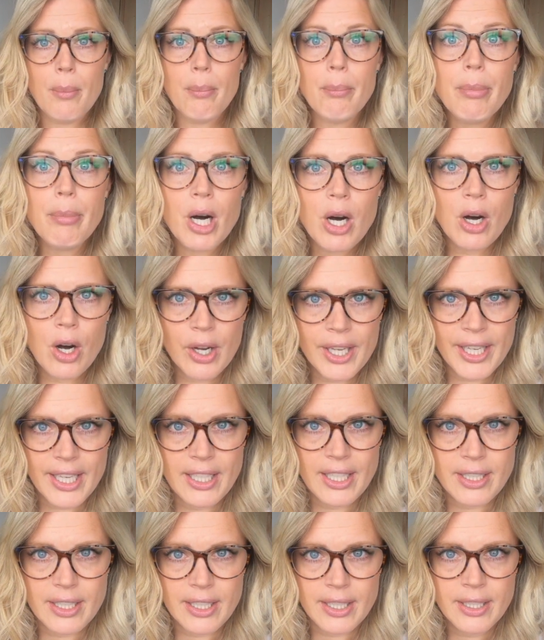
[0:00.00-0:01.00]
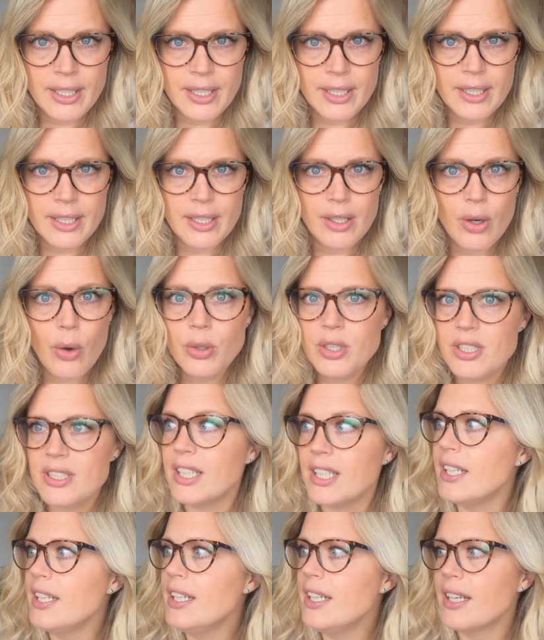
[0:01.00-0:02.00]
bargain.
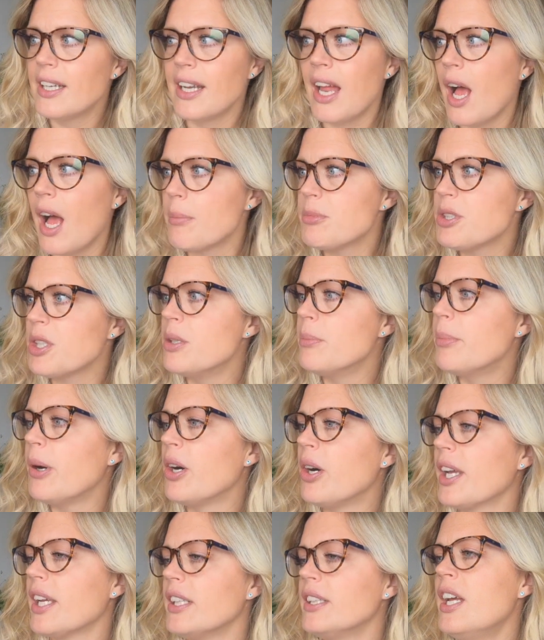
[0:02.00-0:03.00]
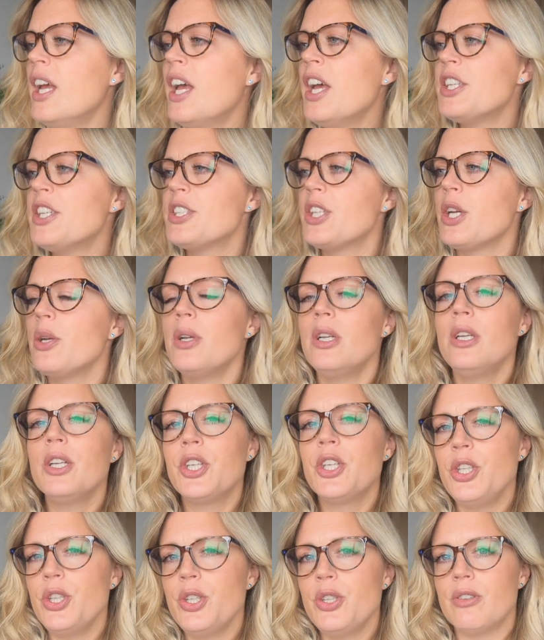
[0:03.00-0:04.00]
Honestly, an absolute bargain. So
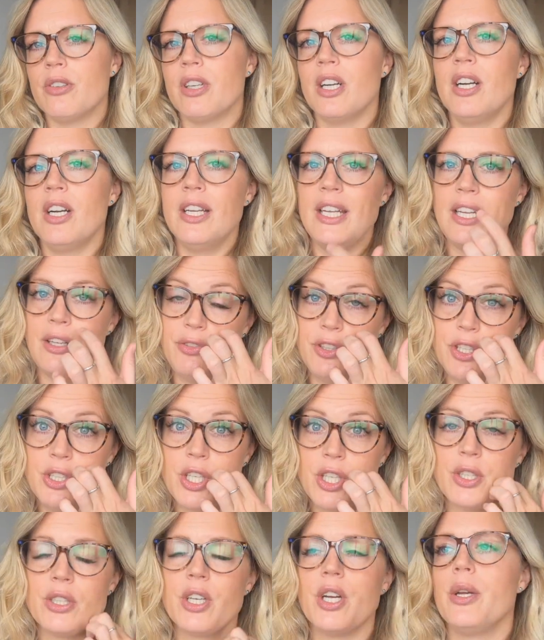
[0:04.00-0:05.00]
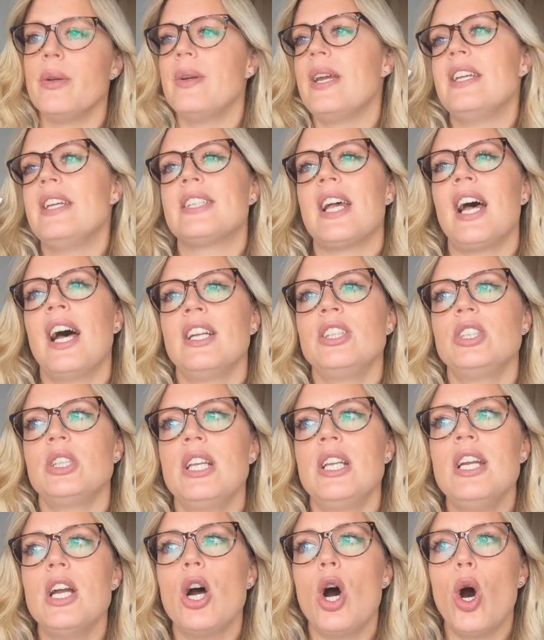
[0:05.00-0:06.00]
Lacura, if you don't know, is
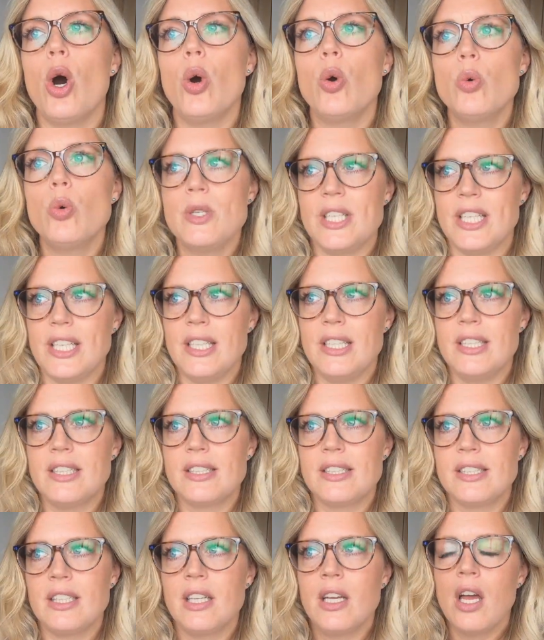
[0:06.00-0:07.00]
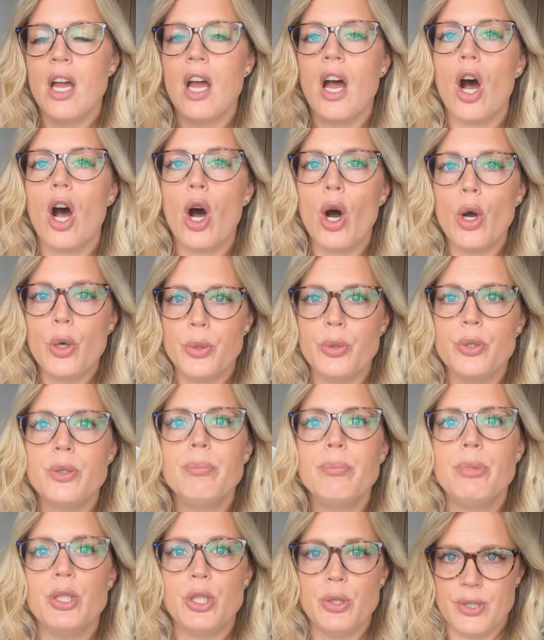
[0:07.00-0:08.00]
actually Aldi's own
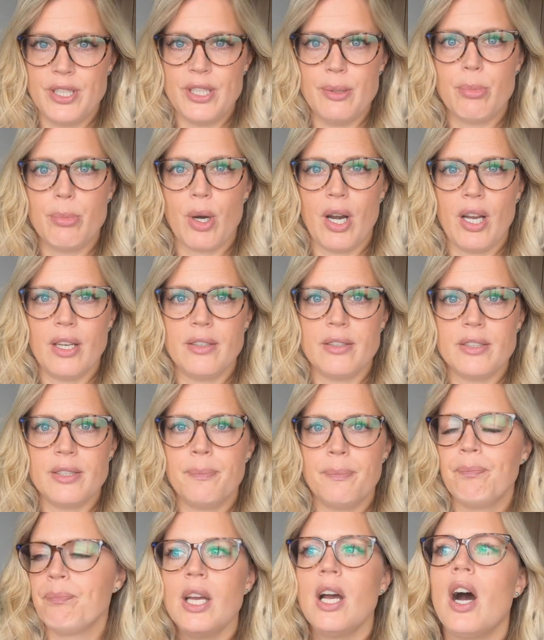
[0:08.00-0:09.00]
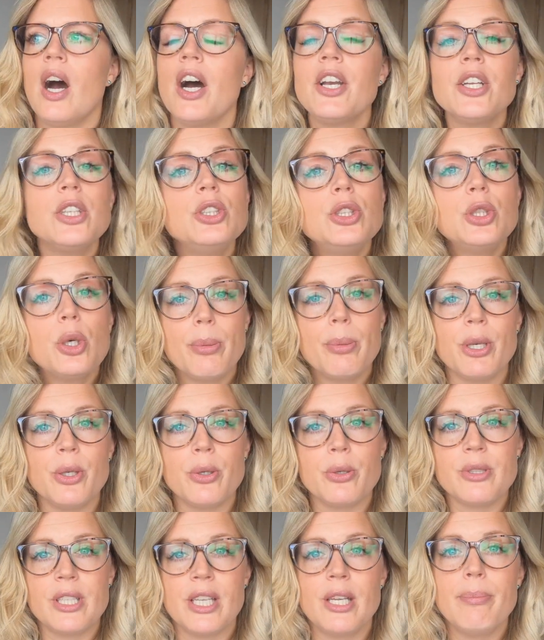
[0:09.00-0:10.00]
beauty brand. I don't shop in
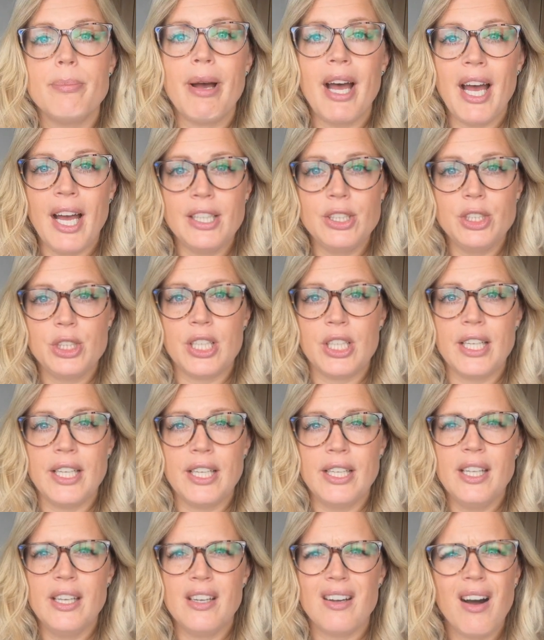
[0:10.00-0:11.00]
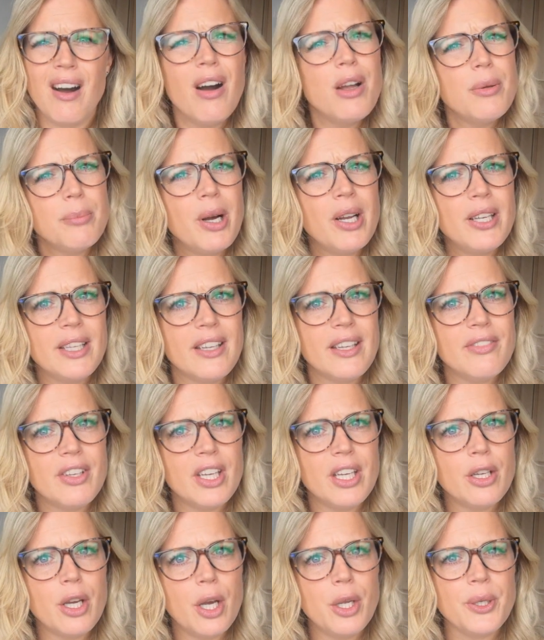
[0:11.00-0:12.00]
Aldi, but actually I might give it
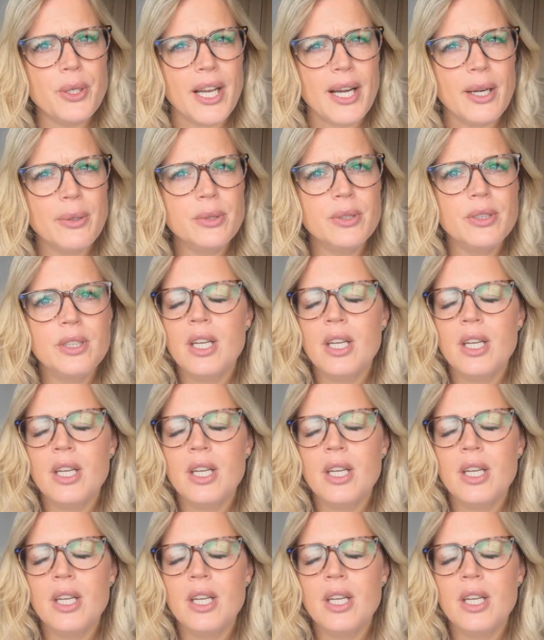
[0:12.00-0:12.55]
a go now.